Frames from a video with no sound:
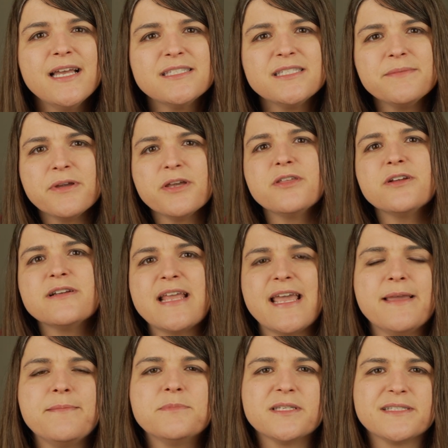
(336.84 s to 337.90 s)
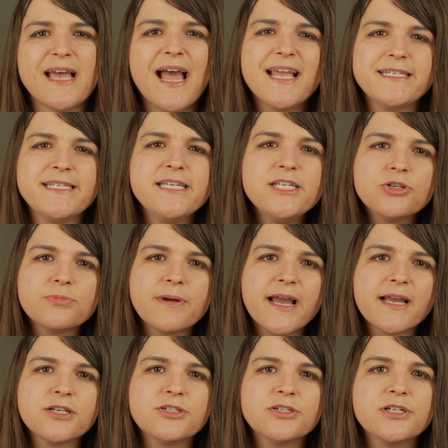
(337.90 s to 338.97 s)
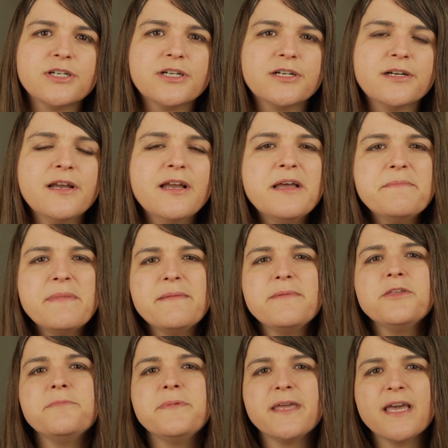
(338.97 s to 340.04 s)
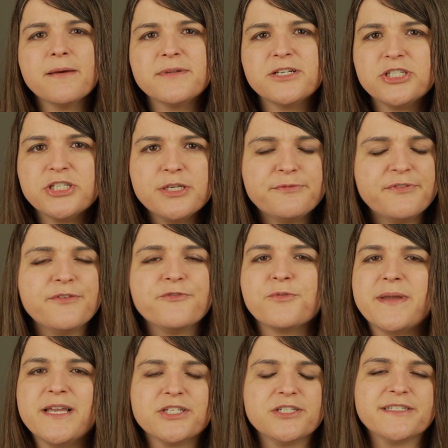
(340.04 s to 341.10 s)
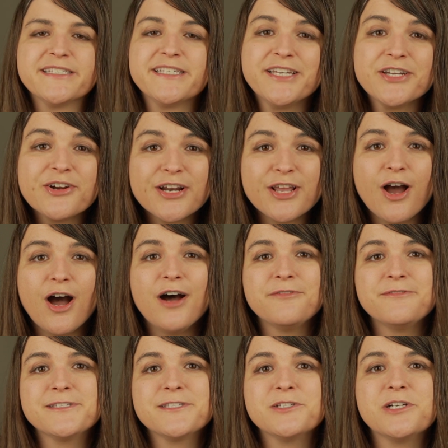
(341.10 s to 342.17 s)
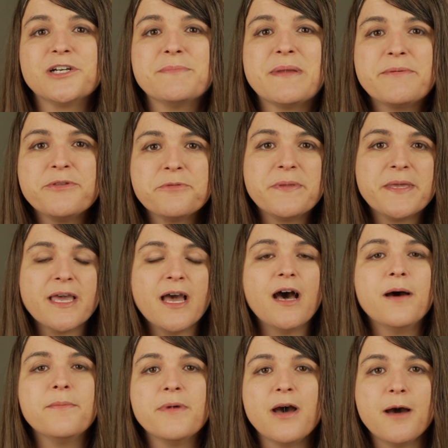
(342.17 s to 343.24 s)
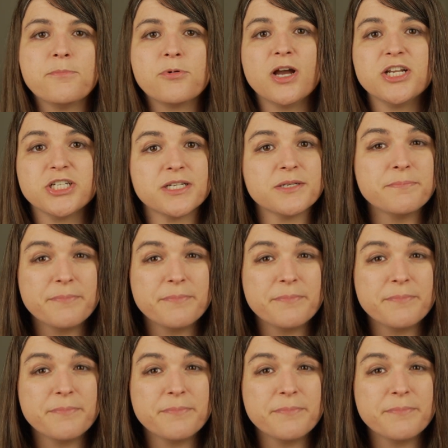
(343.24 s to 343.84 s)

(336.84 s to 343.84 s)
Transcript: Some other names is I T director, maybe you'll become a chief information security officer, maybe you'll become a project